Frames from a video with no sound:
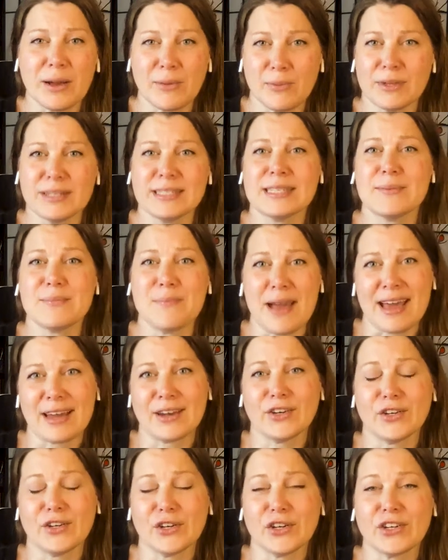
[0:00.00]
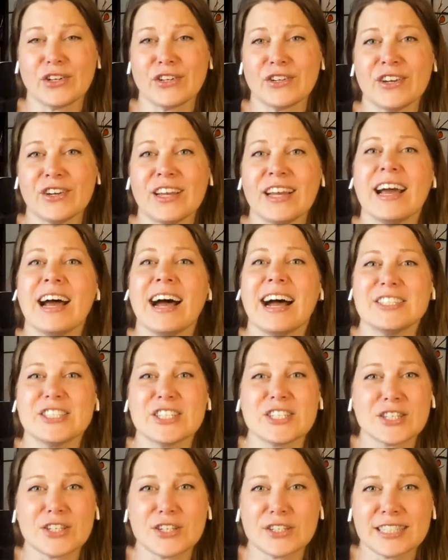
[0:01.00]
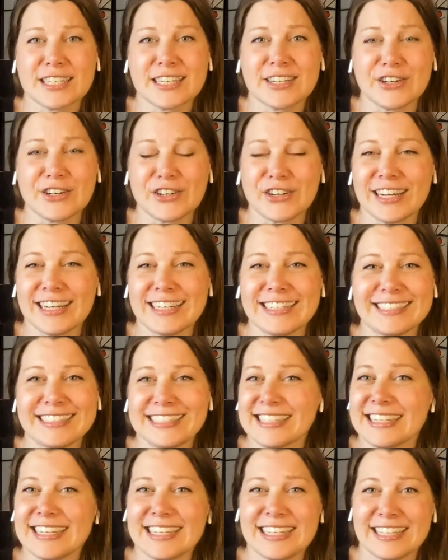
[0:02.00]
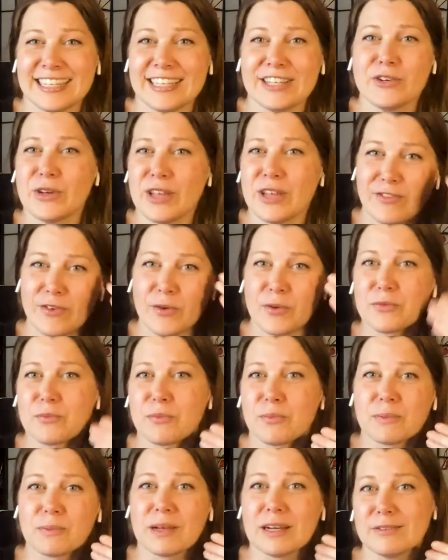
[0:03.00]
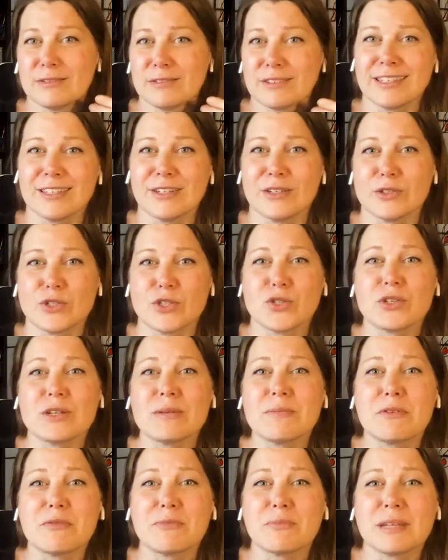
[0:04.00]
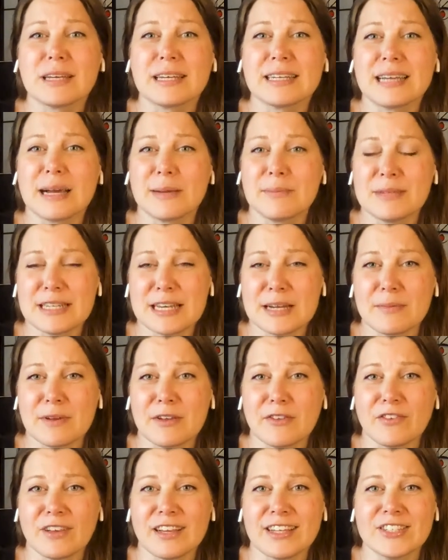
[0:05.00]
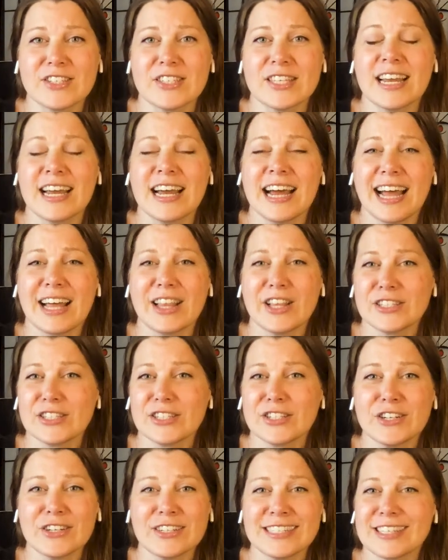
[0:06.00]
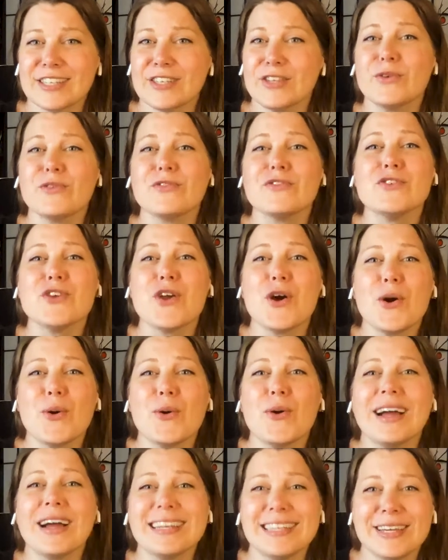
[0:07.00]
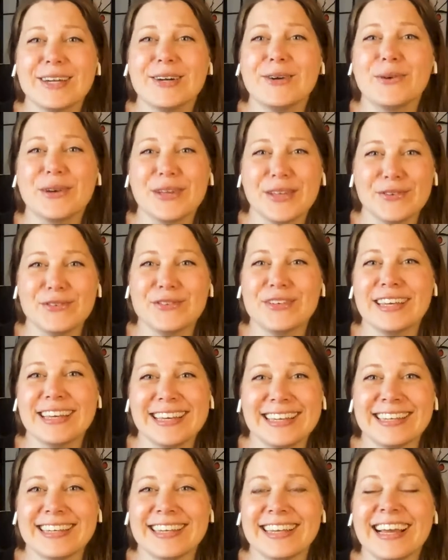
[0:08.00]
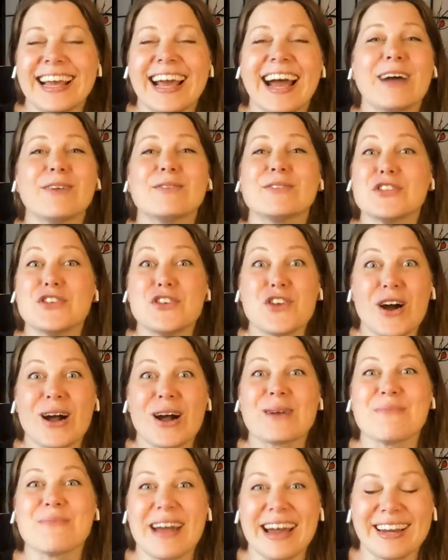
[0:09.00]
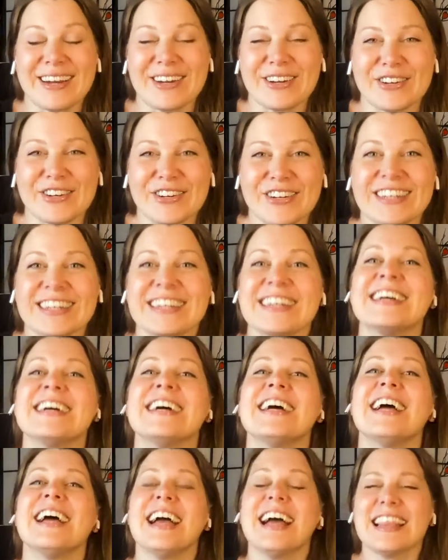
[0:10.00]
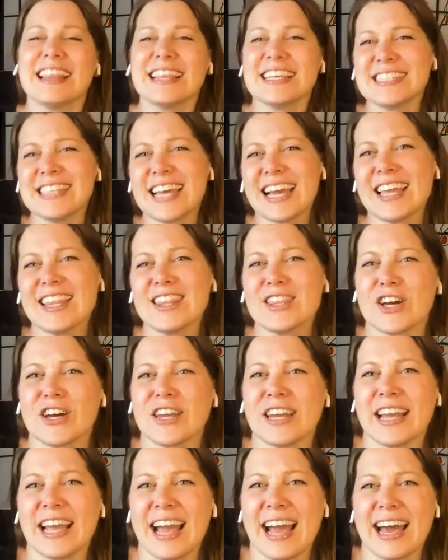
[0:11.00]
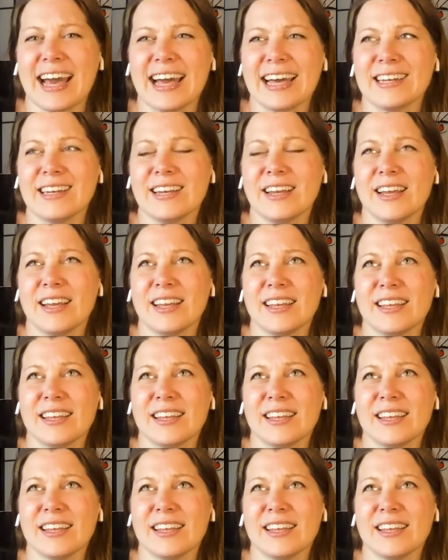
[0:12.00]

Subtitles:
I wasn't mad at her. I just looked at her and, you know, even with a, you know, stream of blood coming down my face, I looked at her and said, you have no idea what you did. I was not mad at her. And the second thought I had,